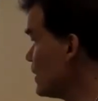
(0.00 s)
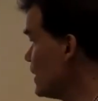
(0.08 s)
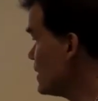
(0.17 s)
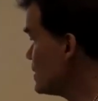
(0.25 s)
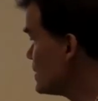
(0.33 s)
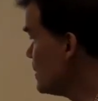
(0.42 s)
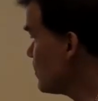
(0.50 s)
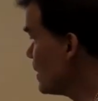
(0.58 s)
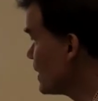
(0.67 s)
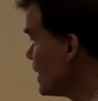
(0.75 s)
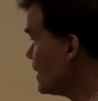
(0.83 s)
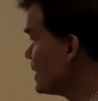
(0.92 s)
So they can
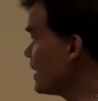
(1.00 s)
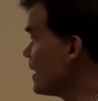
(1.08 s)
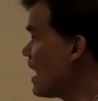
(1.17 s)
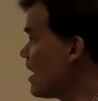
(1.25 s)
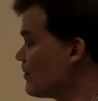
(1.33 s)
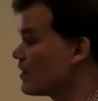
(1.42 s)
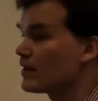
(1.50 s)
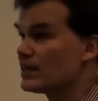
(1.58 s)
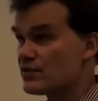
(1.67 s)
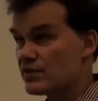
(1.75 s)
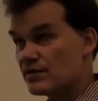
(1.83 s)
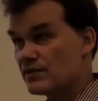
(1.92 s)
simply take an
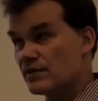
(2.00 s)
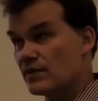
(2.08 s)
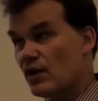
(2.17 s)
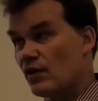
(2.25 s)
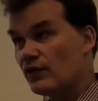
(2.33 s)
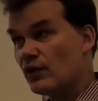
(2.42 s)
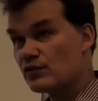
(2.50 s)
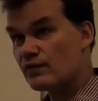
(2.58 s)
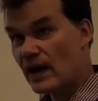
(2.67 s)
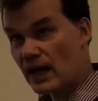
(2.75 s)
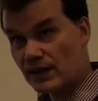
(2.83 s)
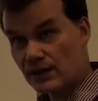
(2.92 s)
average of
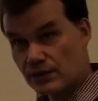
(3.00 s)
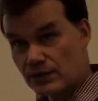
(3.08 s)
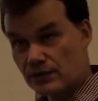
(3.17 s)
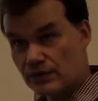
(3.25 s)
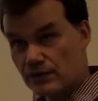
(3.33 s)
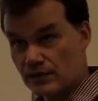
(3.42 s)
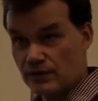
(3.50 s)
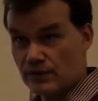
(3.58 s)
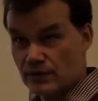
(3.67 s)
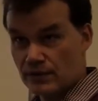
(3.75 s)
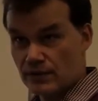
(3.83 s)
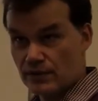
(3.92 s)
those values,
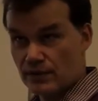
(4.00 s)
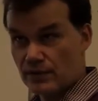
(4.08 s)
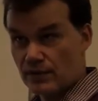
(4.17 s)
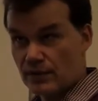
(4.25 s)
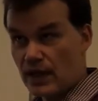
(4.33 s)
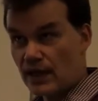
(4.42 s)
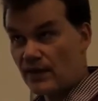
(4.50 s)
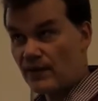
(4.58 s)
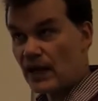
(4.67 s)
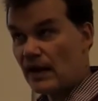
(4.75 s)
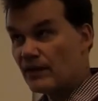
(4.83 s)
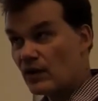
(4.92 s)
and
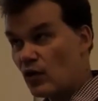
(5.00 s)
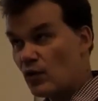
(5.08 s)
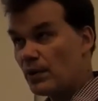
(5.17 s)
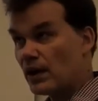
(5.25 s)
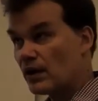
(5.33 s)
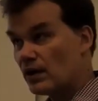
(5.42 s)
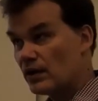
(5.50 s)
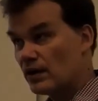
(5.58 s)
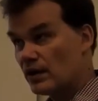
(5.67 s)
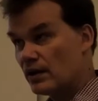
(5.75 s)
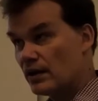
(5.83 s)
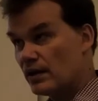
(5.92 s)
then we have a
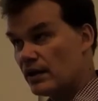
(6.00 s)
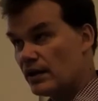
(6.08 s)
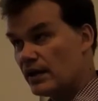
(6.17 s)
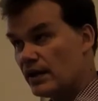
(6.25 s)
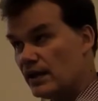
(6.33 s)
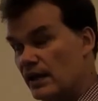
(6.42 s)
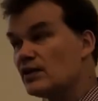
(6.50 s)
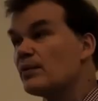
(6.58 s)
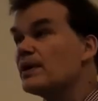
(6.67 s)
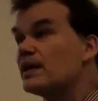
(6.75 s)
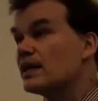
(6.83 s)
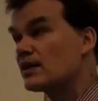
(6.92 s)

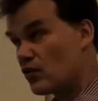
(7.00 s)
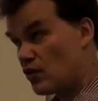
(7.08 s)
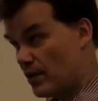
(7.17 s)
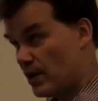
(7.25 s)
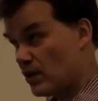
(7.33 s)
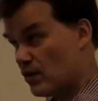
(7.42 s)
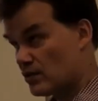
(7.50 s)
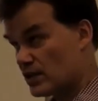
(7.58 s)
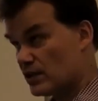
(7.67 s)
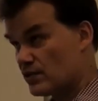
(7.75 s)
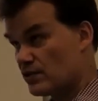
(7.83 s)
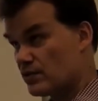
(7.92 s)
intermediate global
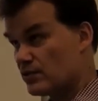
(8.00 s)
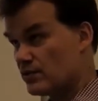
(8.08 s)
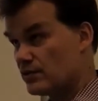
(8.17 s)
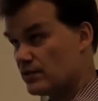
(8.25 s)
consensus.